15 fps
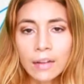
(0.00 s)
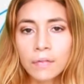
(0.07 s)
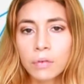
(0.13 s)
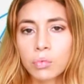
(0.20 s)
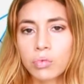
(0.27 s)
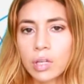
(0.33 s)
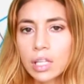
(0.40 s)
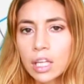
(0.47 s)

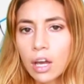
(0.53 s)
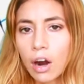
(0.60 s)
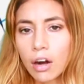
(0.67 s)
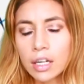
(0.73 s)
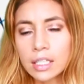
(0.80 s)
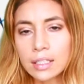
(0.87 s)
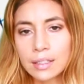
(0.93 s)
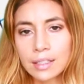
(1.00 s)
really
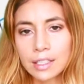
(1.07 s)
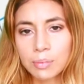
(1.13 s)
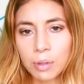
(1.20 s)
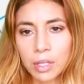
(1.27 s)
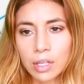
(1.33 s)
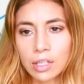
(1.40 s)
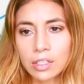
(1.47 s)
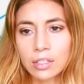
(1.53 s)
harness this,
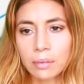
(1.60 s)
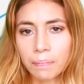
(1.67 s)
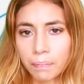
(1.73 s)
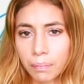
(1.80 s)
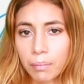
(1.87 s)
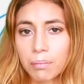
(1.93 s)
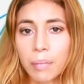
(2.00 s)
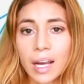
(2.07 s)
because
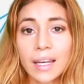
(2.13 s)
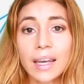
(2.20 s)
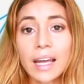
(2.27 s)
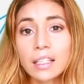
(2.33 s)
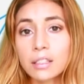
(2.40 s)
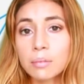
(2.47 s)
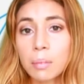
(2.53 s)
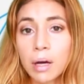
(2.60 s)
by
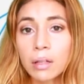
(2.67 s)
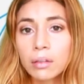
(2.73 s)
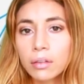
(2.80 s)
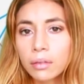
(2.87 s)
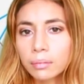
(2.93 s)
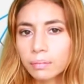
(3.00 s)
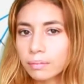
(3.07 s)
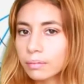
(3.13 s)
next month,
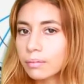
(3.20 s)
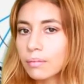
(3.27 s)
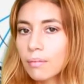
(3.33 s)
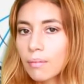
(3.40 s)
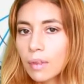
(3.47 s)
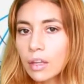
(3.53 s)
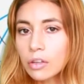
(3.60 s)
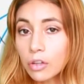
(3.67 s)

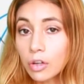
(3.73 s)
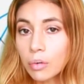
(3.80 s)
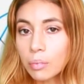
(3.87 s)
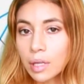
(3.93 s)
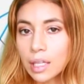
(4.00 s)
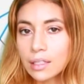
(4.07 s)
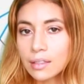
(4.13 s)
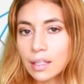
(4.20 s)
you could
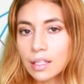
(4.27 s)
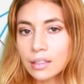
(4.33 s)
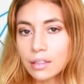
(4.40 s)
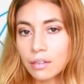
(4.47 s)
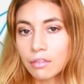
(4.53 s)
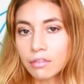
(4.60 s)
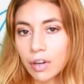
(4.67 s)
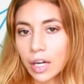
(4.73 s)
be seeing
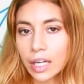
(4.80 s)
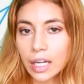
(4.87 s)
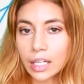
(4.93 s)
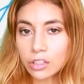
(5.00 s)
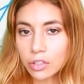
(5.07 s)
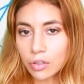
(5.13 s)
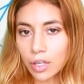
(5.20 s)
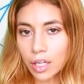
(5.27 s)
some
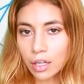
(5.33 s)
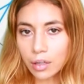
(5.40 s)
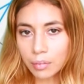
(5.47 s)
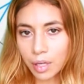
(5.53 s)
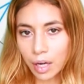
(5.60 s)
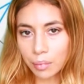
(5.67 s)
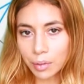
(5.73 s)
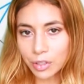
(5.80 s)
financial income
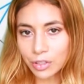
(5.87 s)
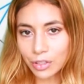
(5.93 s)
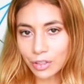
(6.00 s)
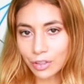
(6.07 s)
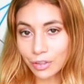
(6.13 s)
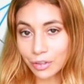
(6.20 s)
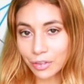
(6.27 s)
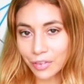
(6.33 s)
coming to
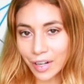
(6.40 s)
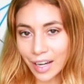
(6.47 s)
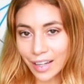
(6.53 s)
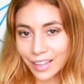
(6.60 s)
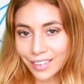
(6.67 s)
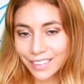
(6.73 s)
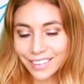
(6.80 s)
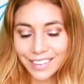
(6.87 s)
you, all
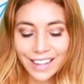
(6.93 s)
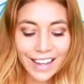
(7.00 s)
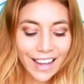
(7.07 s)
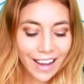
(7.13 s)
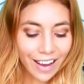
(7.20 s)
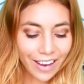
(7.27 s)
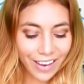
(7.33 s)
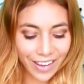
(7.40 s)
right?
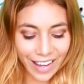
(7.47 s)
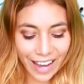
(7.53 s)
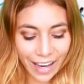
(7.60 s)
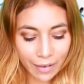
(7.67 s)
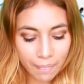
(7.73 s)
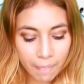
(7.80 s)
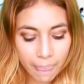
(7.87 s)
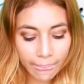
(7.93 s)
Okay,
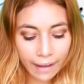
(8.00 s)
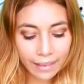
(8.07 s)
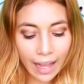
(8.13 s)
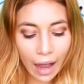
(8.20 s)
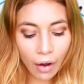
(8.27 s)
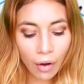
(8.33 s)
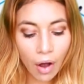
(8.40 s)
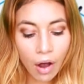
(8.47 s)

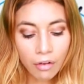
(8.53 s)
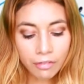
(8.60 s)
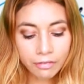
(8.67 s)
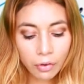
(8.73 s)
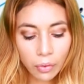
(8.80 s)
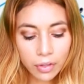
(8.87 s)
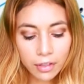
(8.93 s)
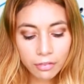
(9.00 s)
now,
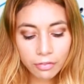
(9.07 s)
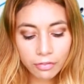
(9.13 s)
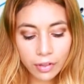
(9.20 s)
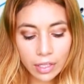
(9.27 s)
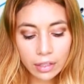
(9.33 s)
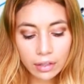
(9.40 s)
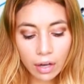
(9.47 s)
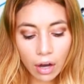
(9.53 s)
for the
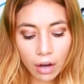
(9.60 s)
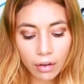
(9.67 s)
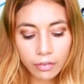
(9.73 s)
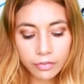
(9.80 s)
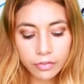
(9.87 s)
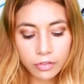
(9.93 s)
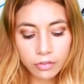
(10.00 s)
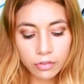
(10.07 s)
5th of
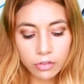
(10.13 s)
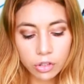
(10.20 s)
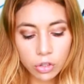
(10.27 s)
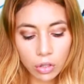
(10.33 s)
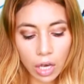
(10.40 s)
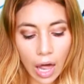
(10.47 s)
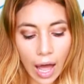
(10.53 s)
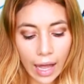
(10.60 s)

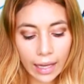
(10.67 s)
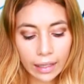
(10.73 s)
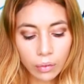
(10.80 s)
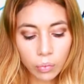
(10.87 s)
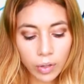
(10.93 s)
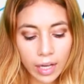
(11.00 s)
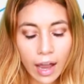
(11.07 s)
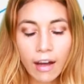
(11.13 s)
July,
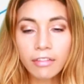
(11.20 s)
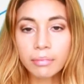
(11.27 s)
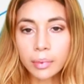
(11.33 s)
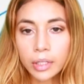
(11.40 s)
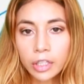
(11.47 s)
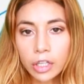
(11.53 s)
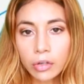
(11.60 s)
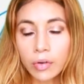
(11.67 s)
we have
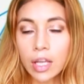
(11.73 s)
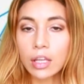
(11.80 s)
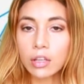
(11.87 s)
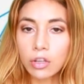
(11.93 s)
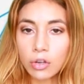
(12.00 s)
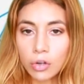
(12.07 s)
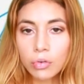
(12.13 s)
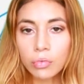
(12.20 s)
Mercury,
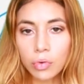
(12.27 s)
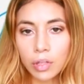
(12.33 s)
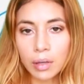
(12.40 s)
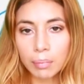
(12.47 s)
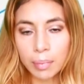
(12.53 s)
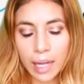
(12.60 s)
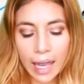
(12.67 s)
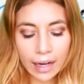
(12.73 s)
your
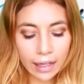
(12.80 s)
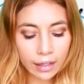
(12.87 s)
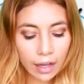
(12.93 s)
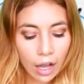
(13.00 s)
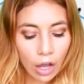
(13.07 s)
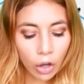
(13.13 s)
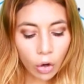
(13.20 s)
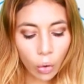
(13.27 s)
ruling planet,
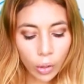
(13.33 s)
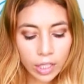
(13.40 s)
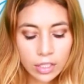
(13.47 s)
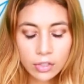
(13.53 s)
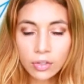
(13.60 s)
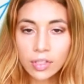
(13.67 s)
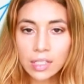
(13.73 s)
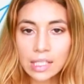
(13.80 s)
going
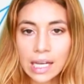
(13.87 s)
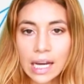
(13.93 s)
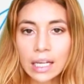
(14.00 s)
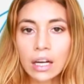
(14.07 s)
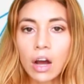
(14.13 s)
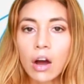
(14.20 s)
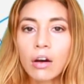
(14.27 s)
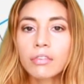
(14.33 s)
into the
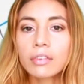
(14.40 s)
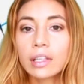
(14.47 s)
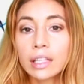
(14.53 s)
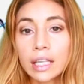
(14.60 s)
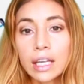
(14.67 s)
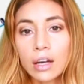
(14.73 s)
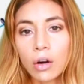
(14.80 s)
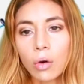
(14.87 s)
sign of
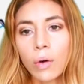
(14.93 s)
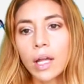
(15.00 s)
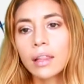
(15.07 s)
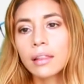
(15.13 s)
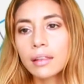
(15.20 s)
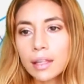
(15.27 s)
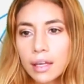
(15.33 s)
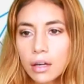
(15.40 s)
Leo.
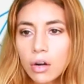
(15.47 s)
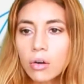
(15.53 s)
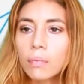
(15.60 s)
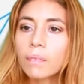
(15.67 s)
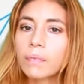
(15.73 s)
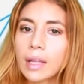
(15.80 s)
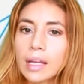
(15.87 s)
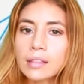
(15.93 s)
And Leo
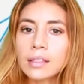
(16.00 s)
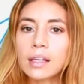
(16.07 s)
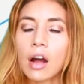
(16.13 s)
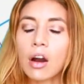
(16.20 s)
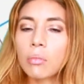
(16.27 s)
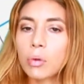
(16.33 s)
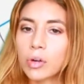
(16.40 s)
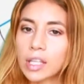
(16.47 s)
is in
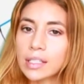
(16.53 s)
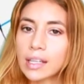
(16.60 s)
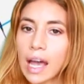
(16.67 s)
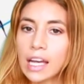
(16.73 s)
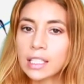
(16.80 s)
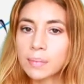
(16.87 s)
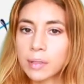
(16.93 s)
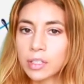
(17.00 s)
harmonious
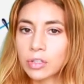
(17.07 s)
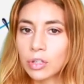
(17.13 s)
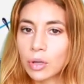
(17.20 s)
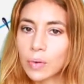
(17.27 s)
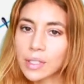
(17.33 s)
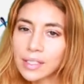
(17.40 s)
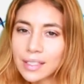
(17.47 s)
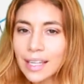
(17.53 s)
aspect to
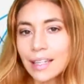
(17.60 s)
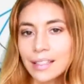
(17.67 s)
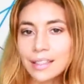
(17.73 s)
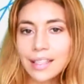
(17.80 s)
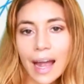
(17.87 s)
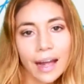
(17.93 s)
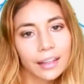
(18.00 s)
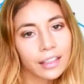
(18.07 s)
you, is
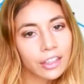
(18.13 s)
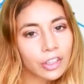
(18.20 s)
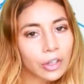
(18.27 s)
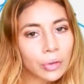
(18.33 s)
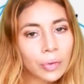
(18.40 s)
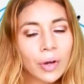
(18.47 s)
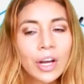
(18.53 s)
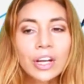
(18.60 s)
sextiling
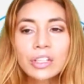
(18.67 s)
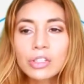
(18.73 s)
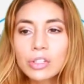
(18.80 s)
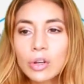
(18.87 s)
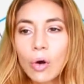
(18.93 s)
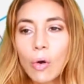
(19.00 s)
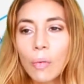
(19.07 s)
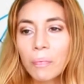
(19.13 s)
you.
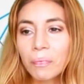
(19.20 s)
So